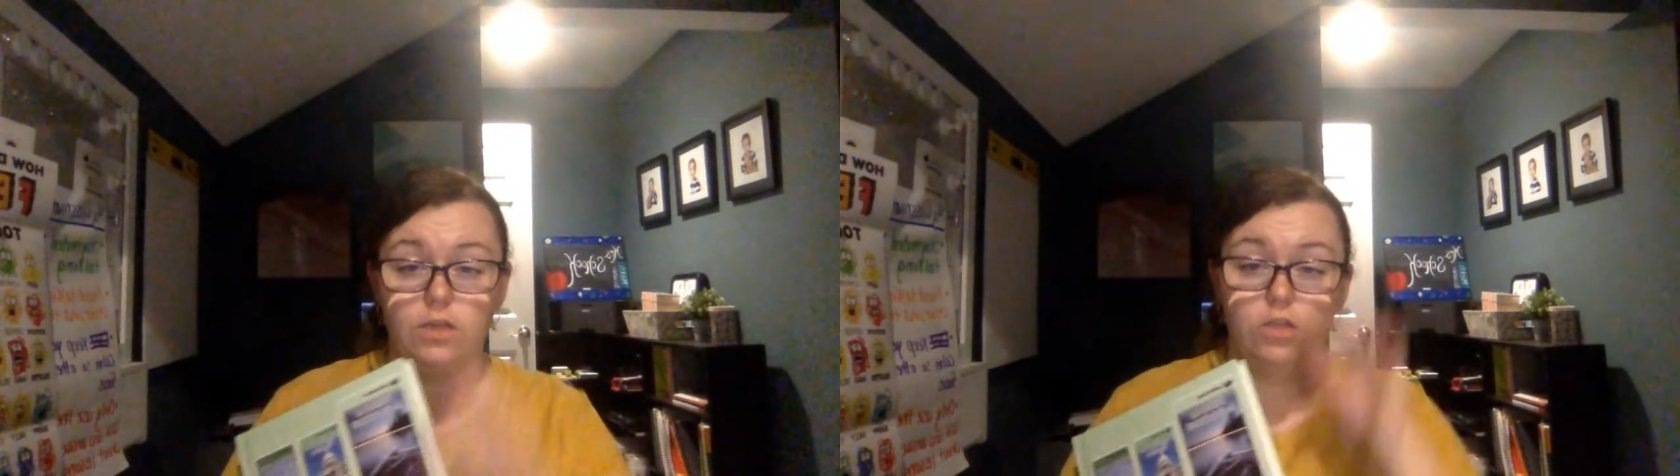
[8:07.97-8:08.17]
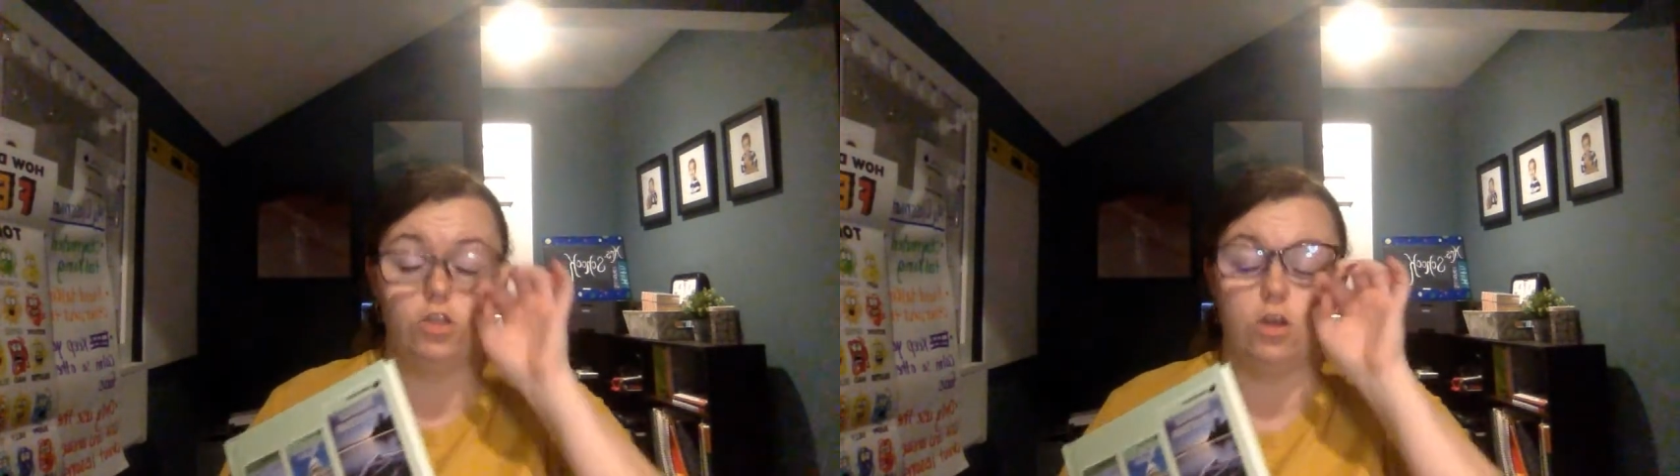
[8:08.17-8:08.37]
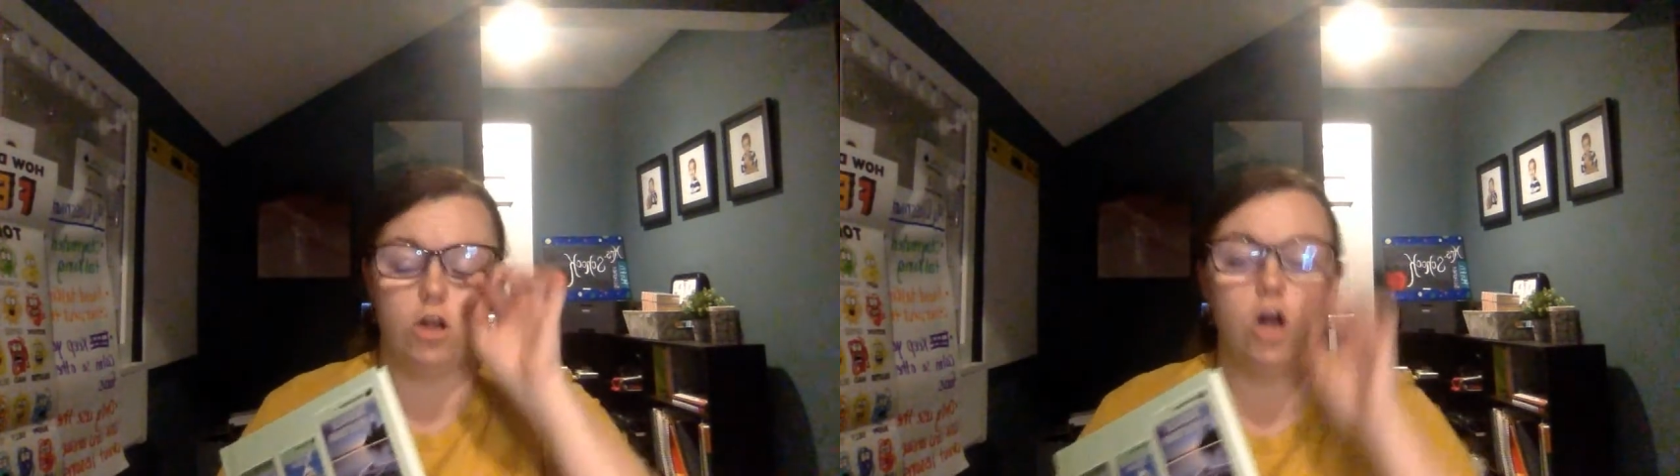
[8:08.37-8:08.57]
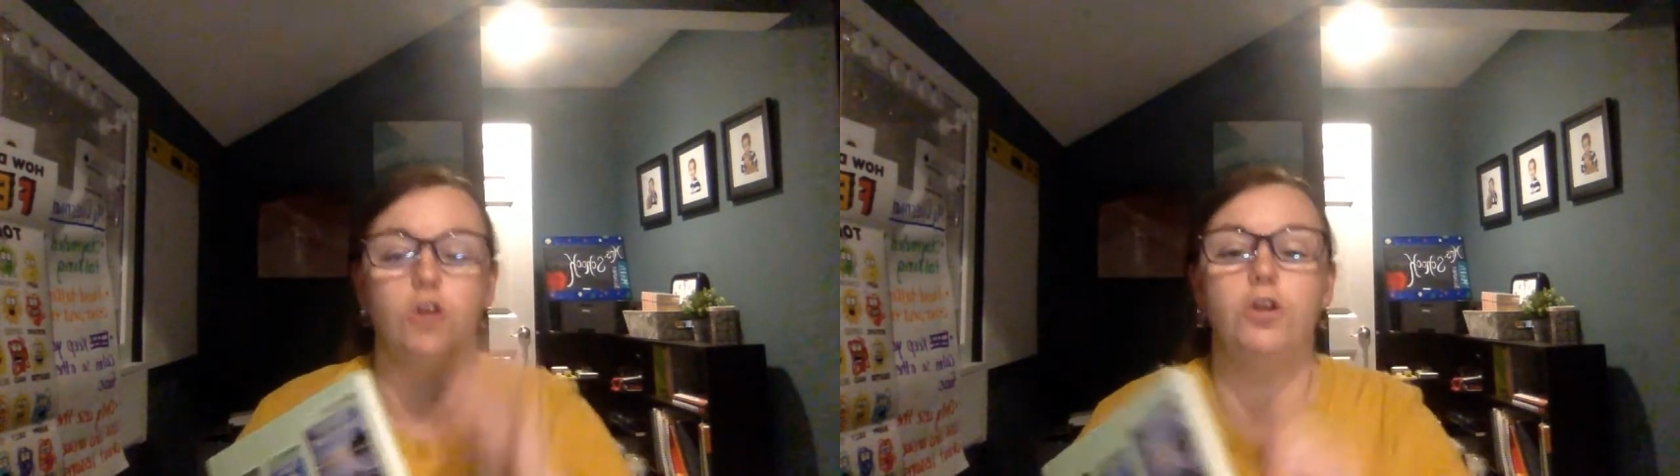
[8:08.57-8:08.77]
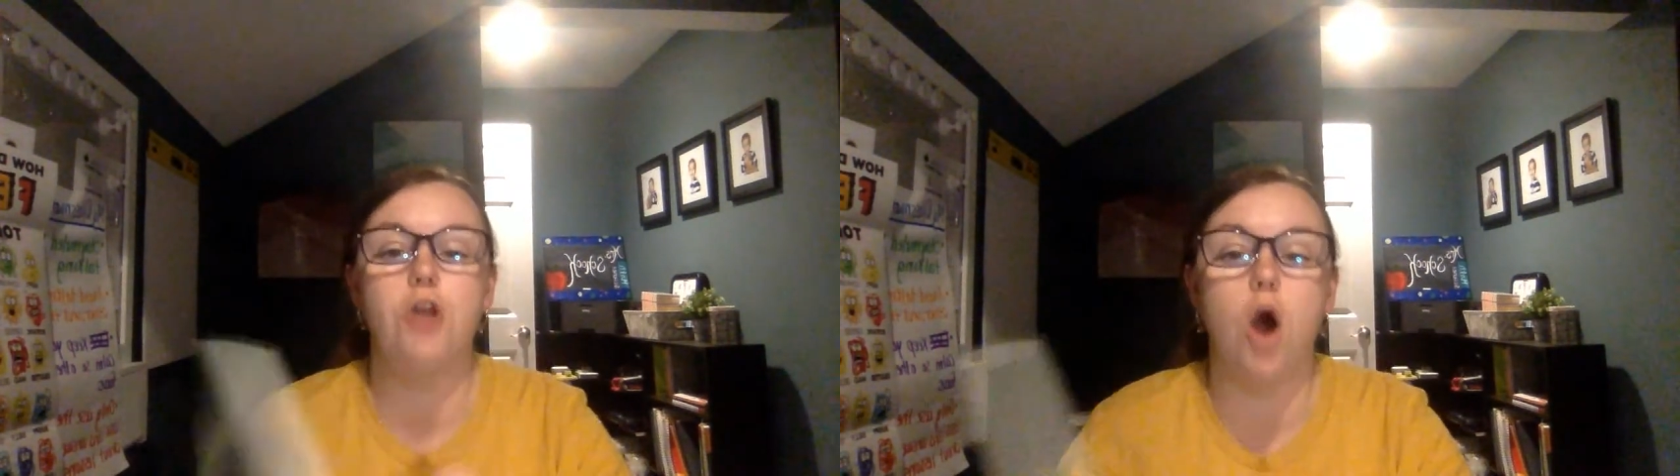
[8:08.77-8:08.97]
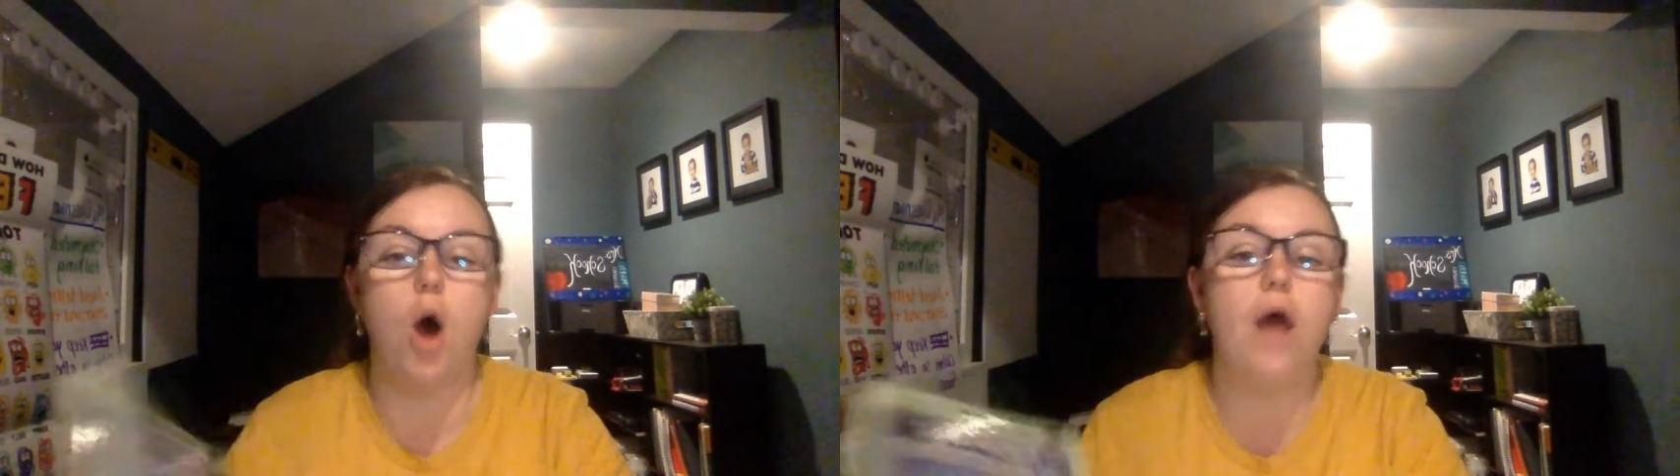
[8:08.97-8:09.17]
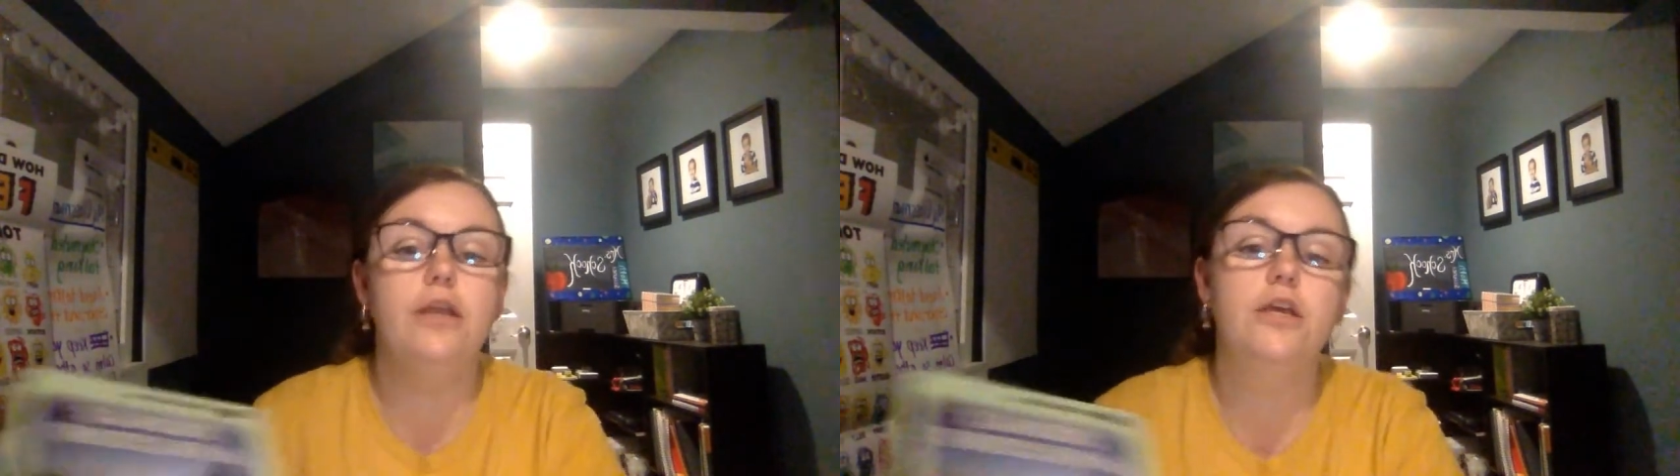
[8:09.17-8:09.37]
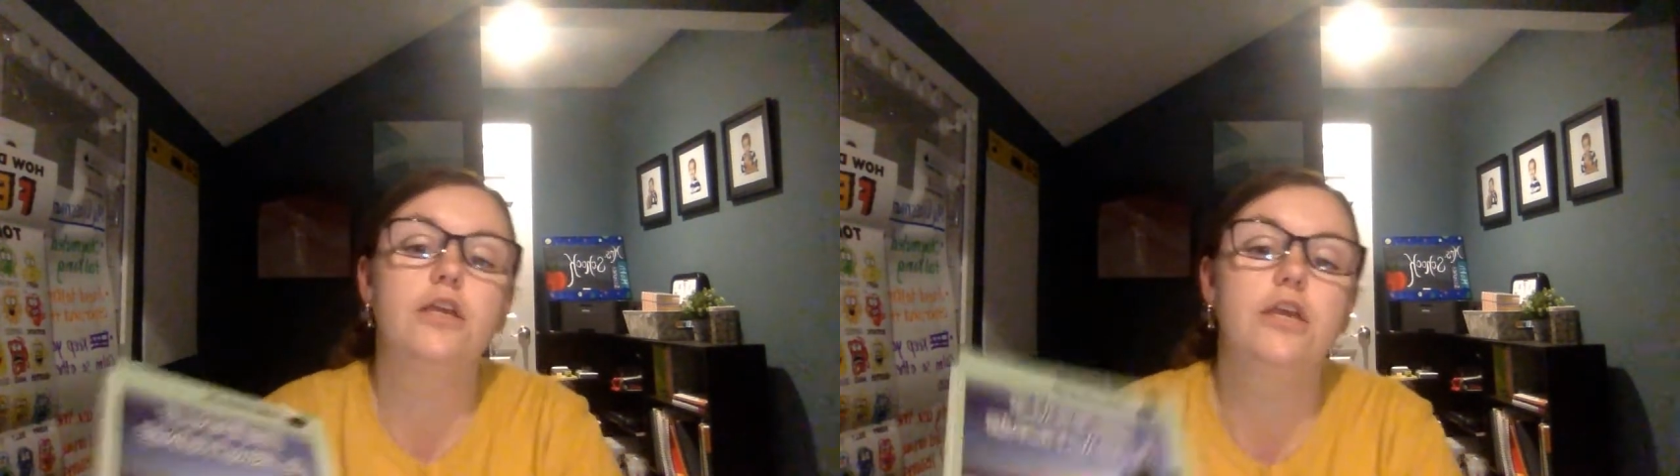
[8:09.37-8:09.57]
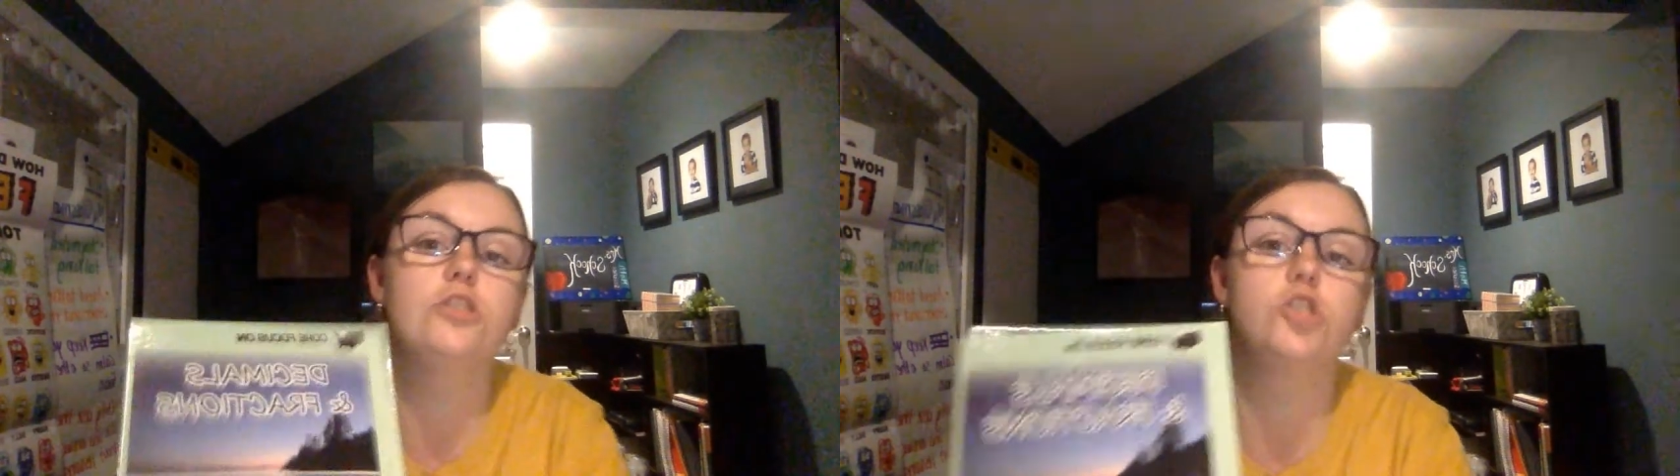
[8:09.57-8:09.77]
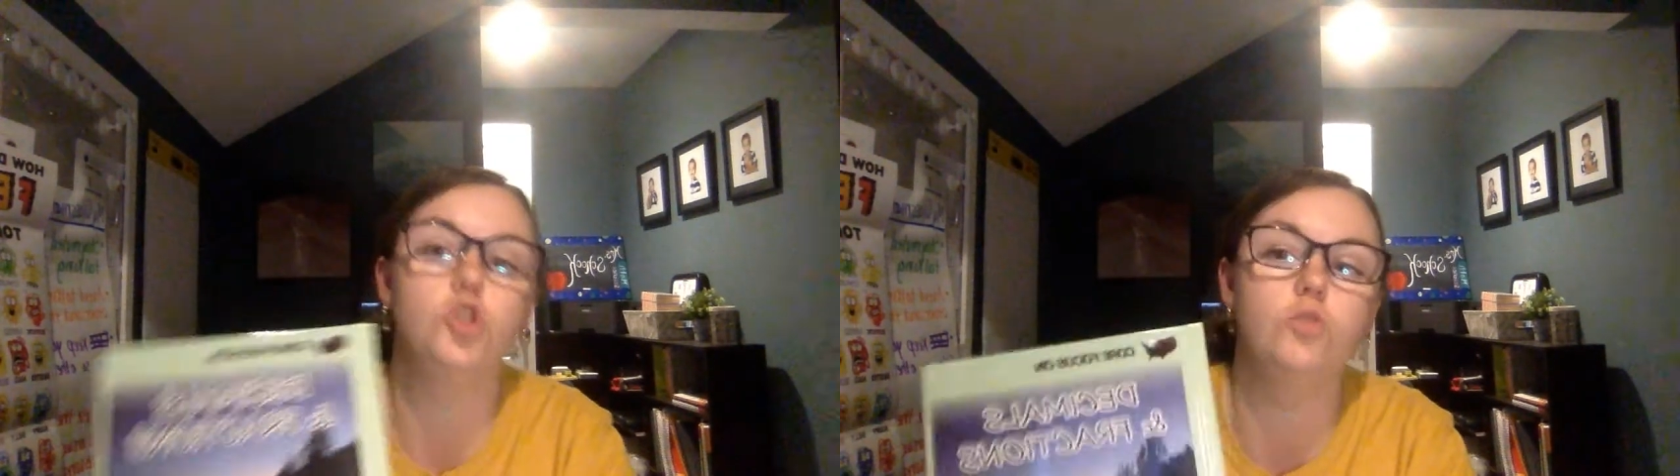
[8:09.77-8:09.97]
So they're called
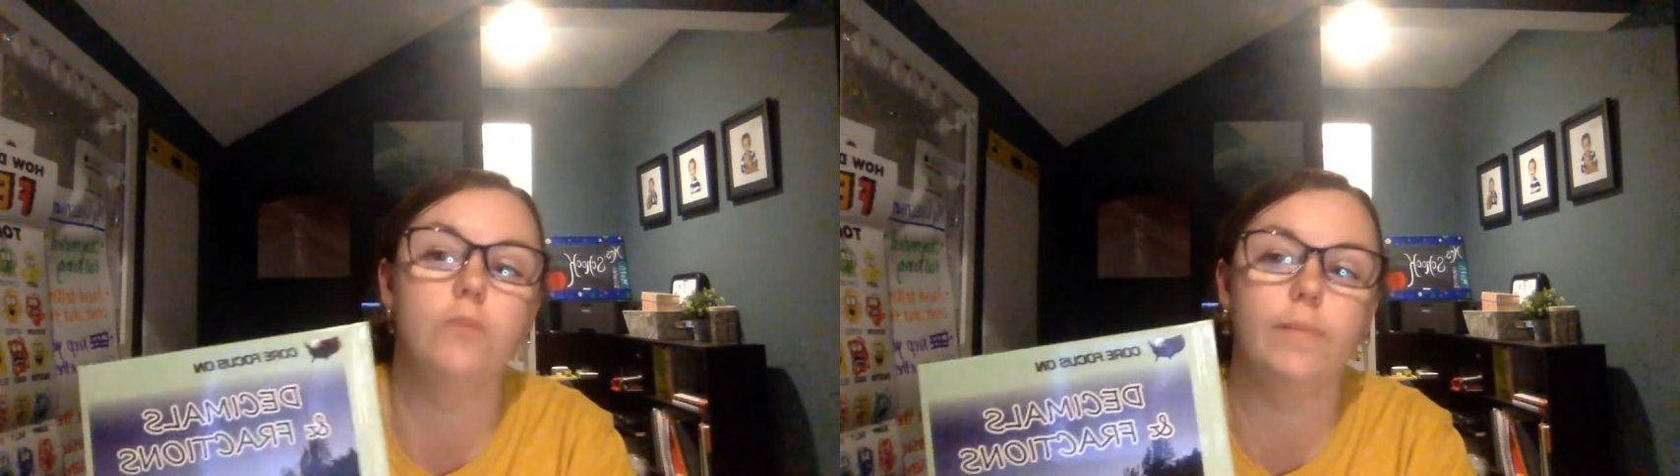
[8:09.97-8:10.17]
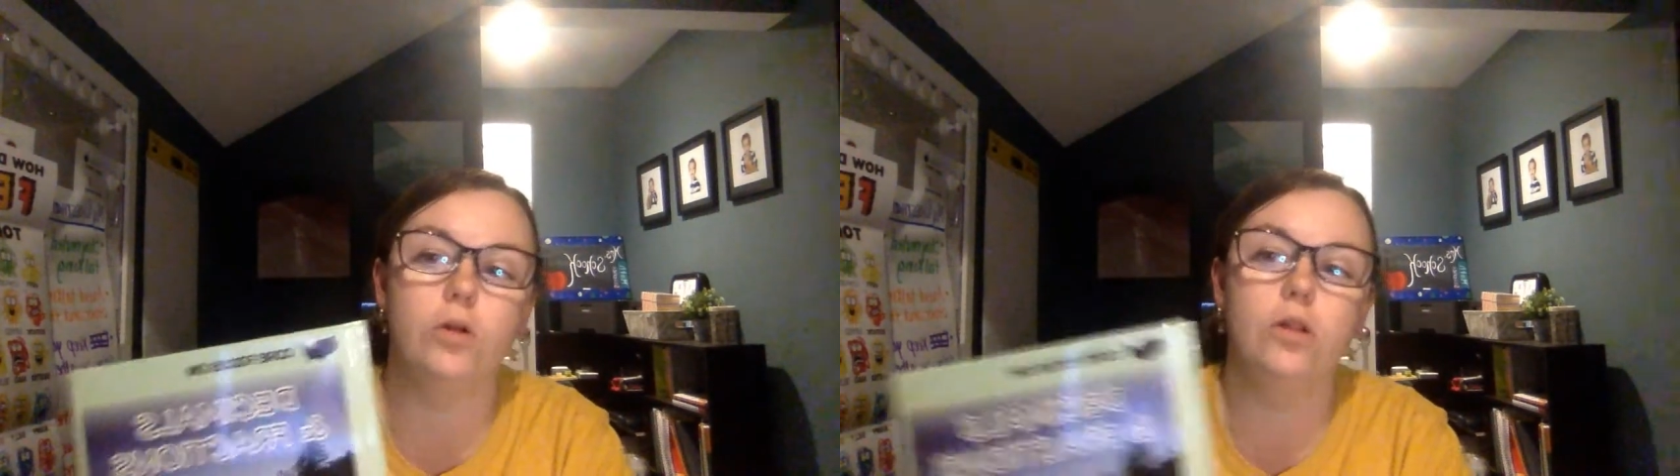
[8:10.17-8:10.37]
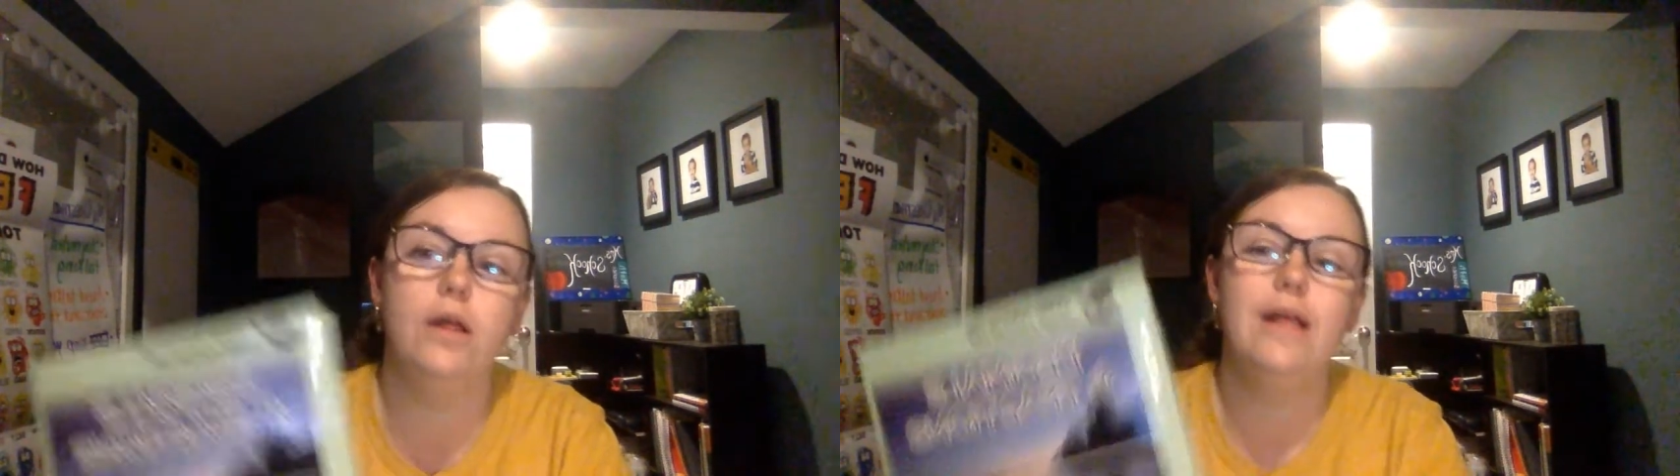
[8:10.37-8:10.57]
non-consumable.